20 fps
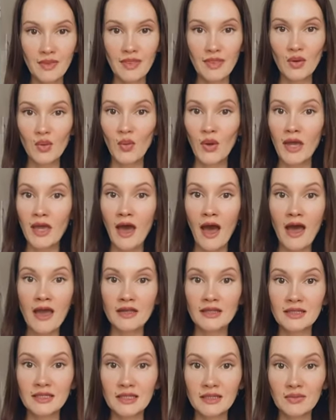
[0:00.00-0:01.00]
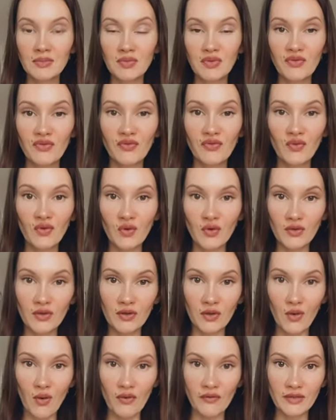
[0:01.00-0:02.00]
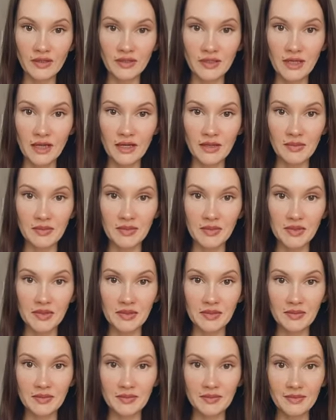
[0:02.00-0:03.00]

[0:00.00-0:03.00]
the way I did before the COVID times.